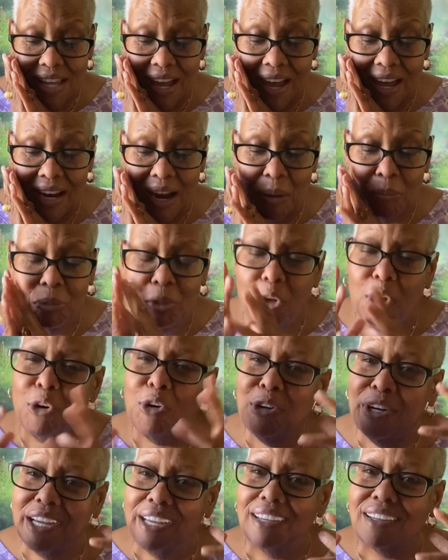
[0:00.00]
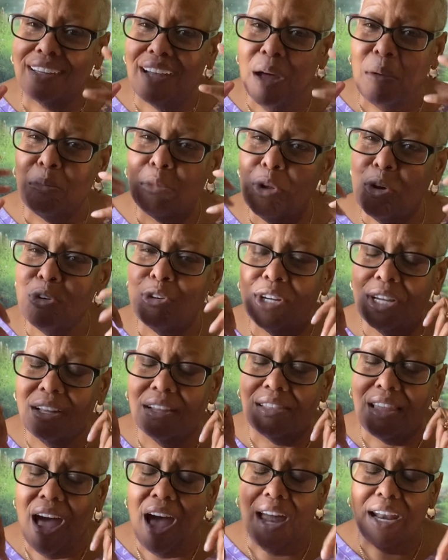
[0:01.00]
and I'm learning a
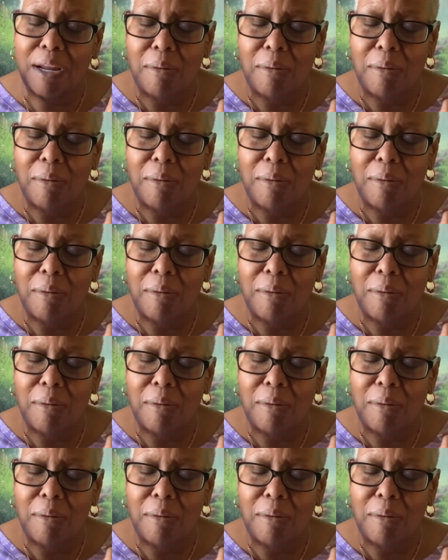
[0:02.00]
lot,